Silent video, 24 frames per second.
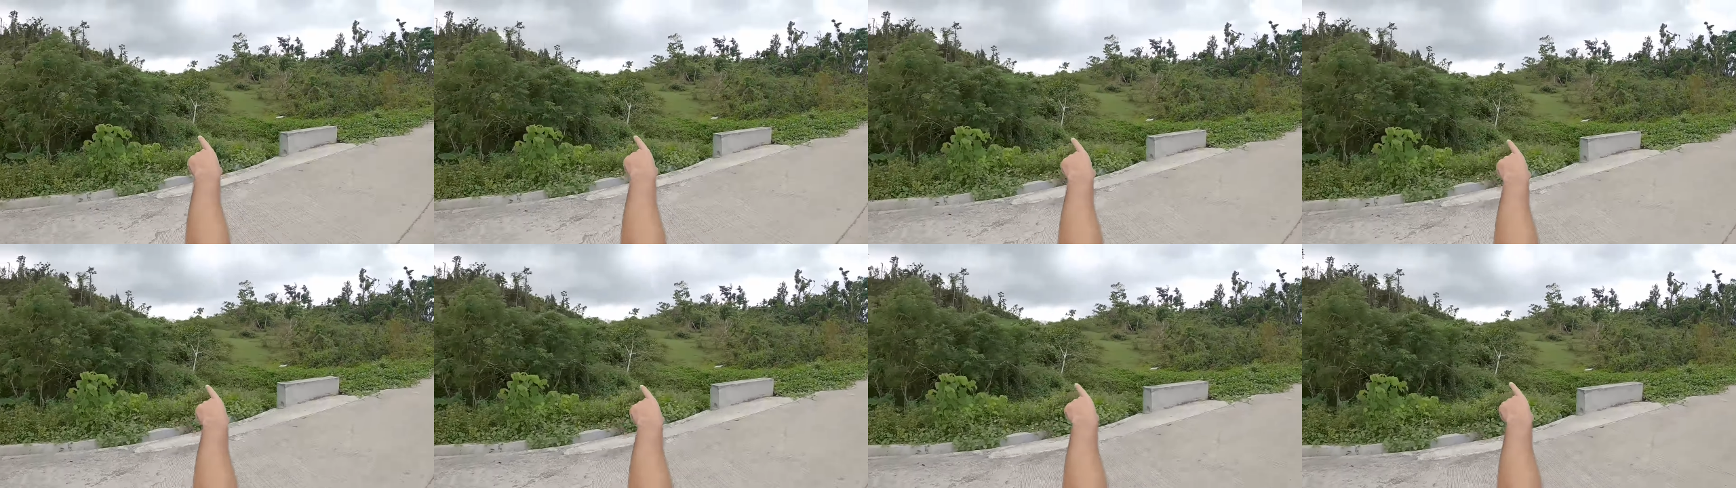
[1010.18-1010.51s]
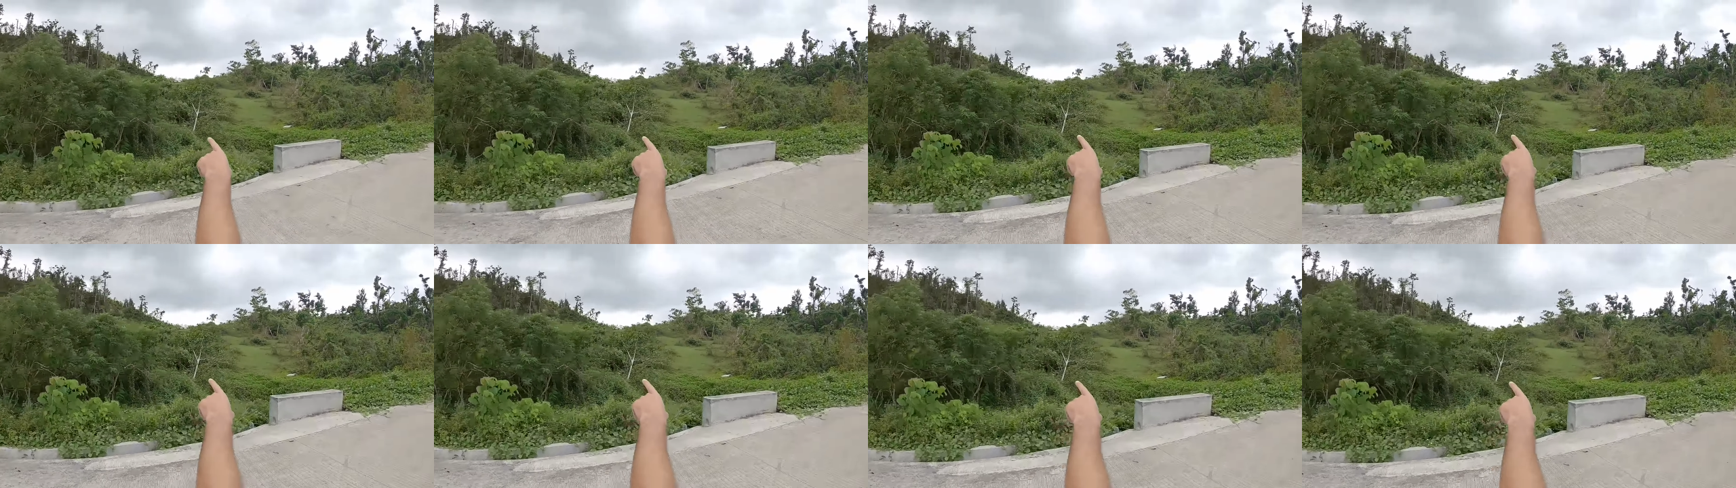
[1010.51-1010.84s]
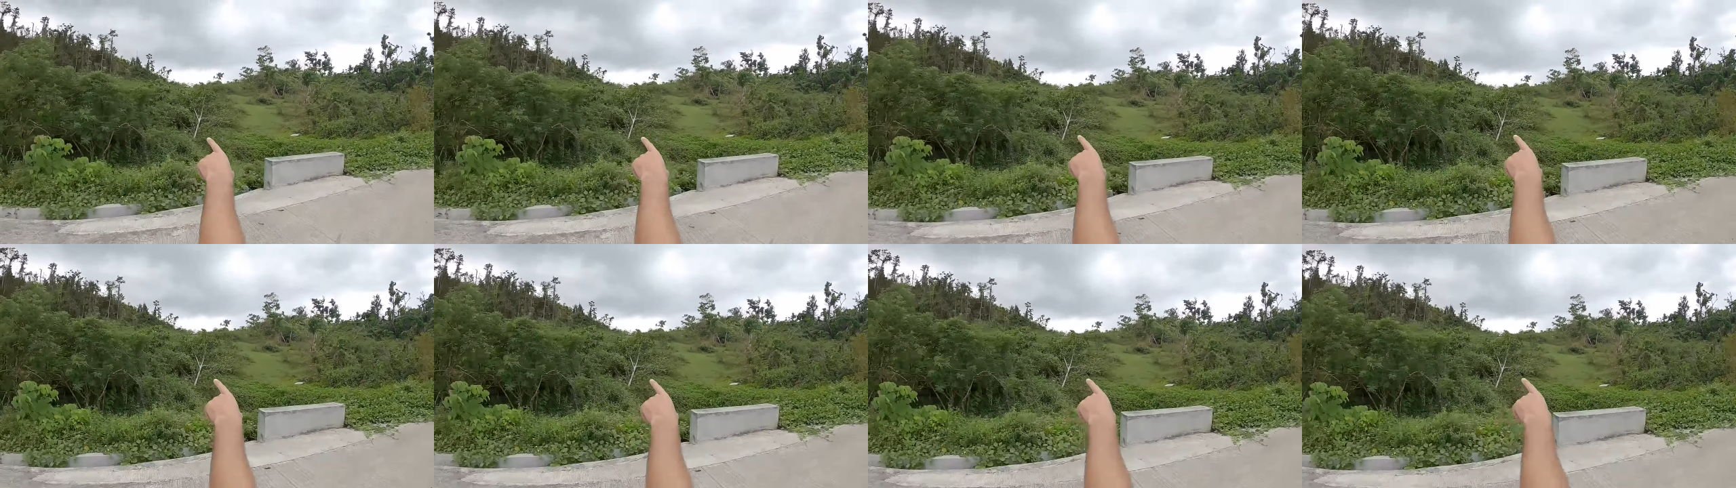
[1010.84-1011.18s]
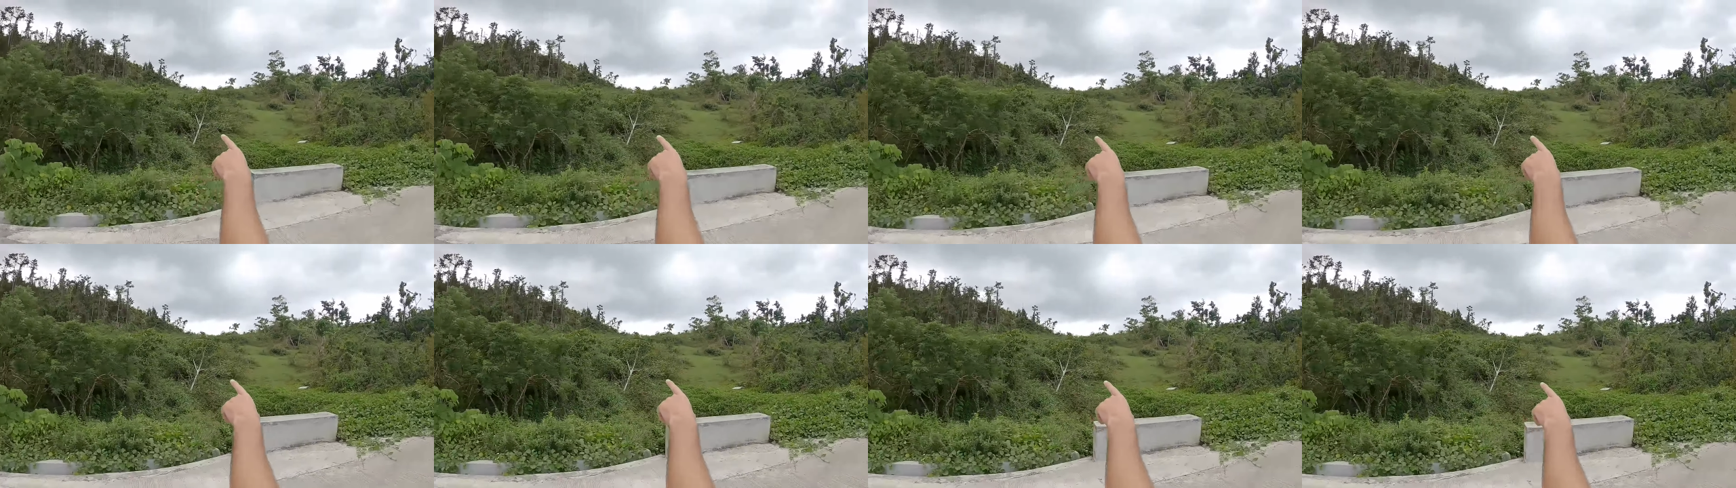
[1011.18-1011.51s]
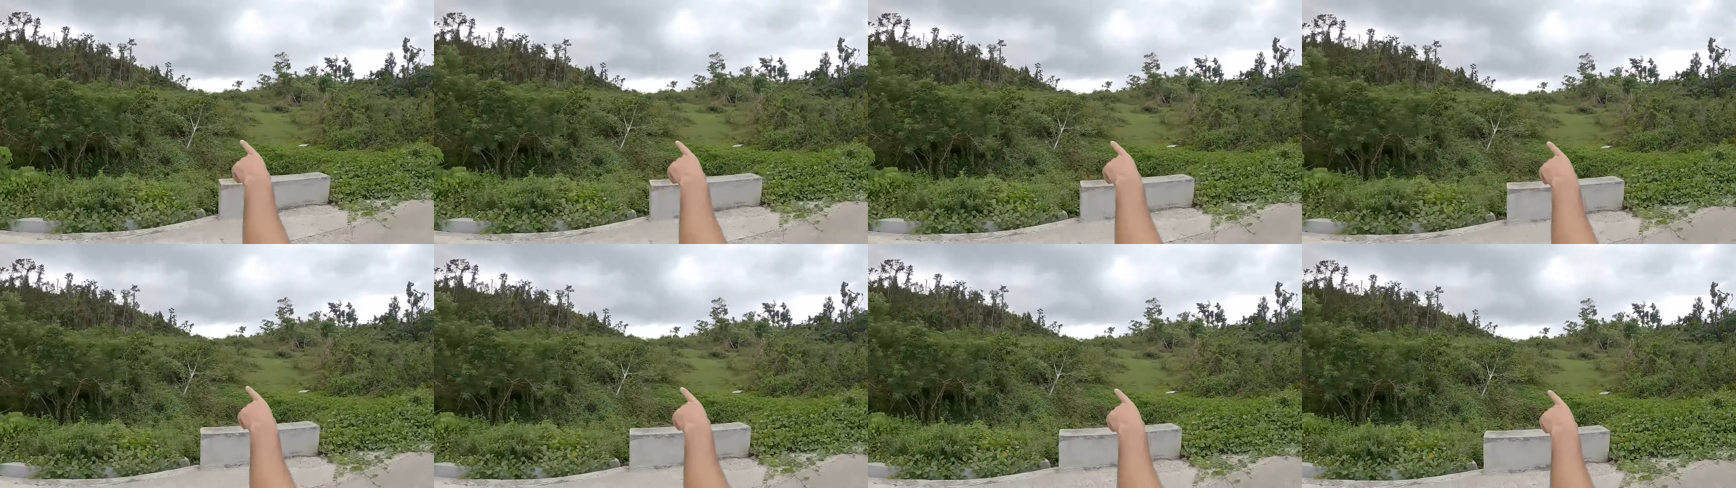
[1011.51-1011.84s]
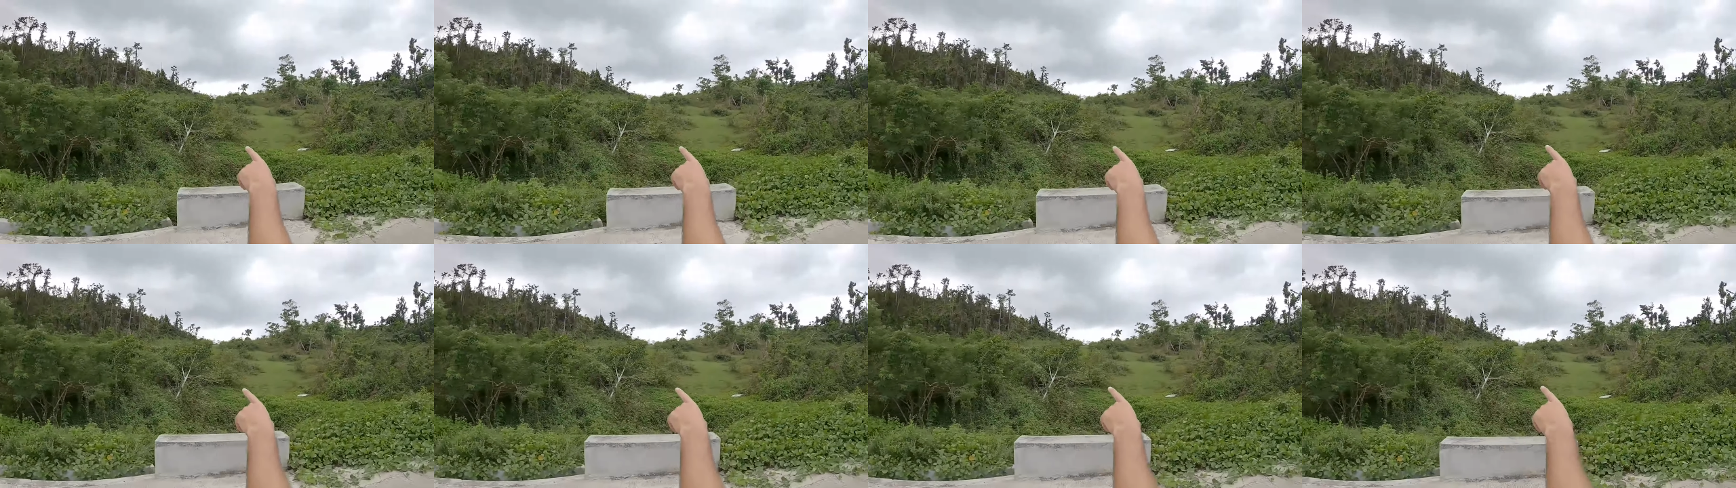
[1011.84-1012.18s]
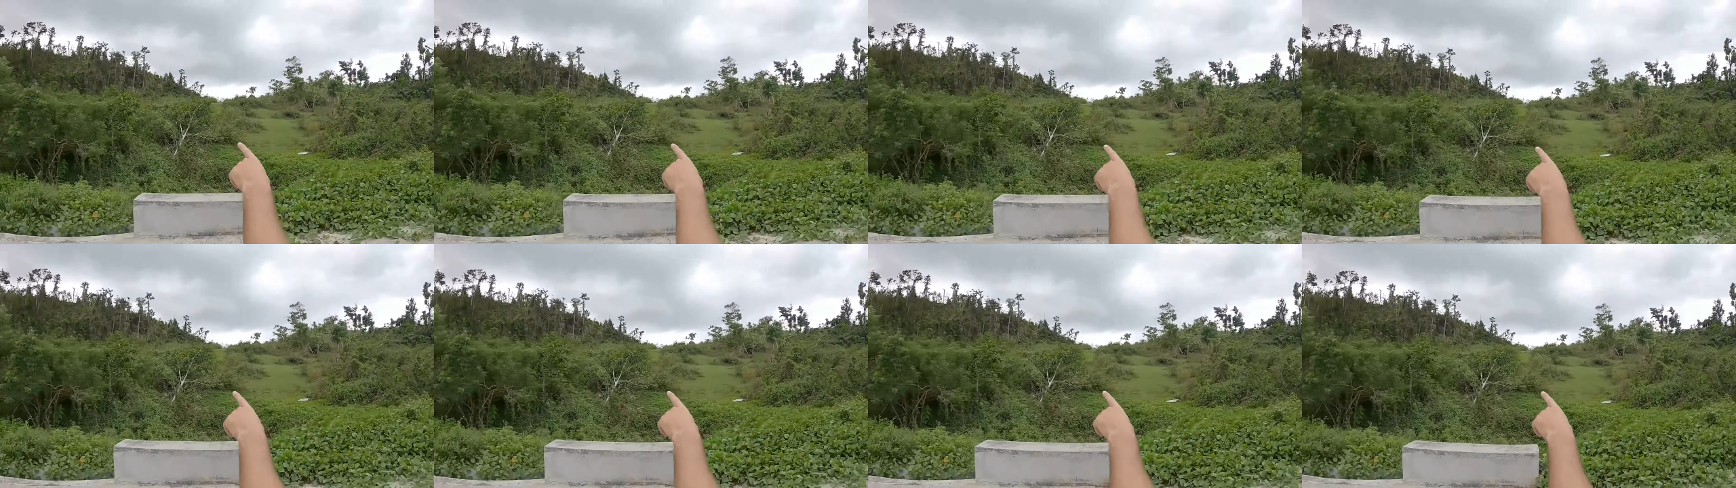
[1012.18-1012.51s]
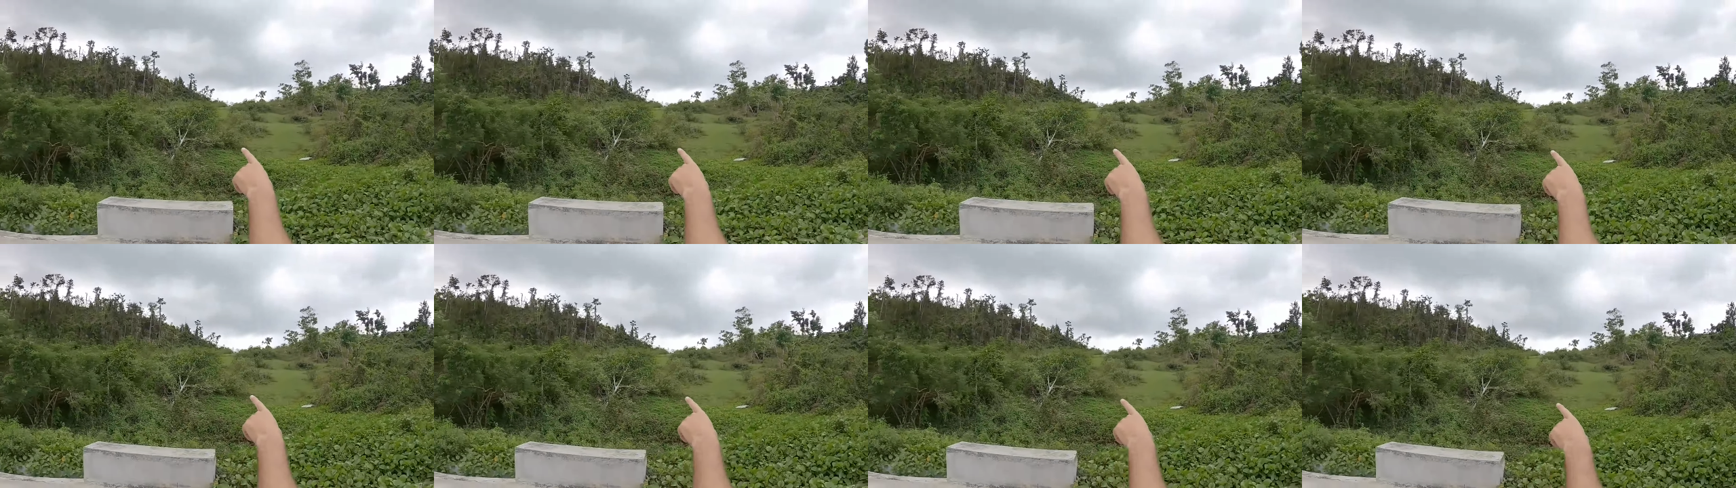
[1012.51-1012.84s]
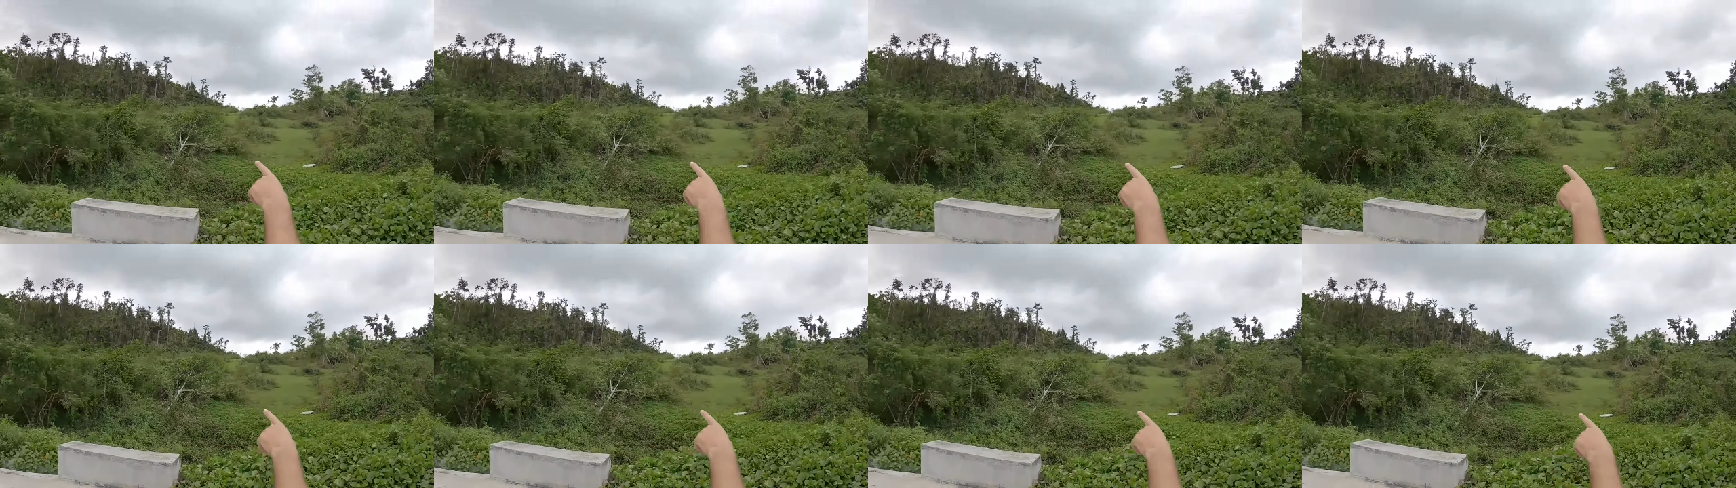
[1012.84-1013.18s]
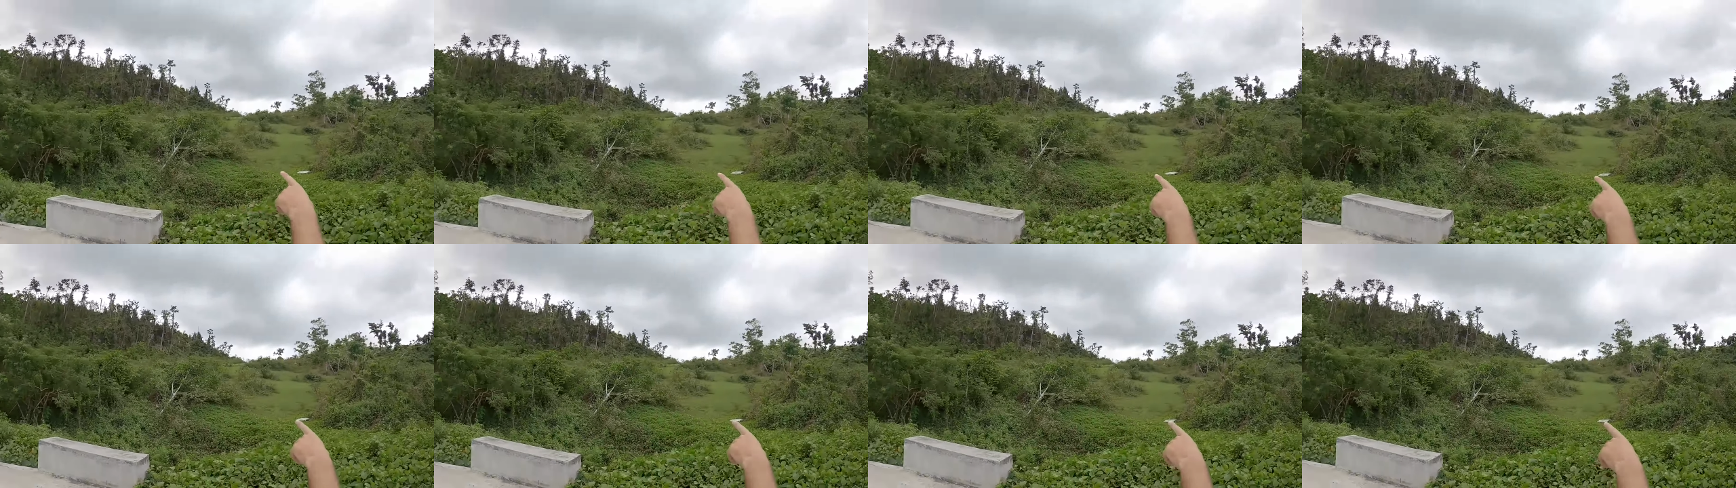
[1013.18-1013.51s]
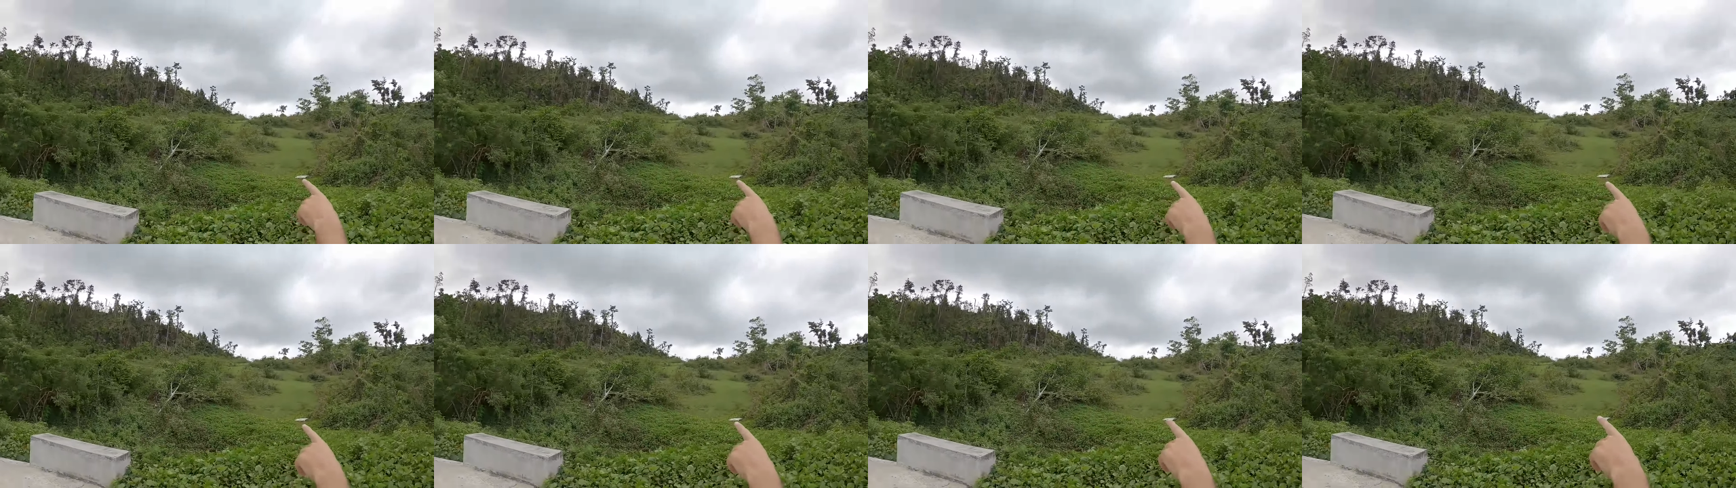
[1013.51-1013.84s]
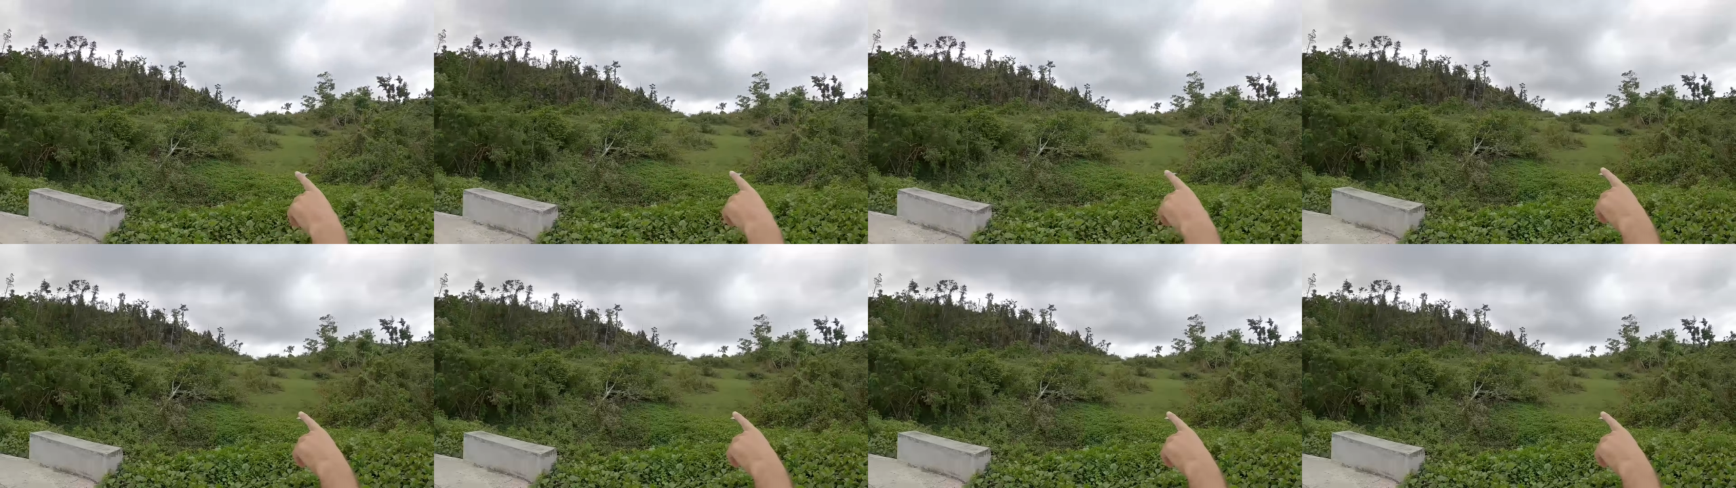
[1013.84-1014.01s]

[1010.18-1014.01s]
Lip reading: Nobody's mouth can be seen.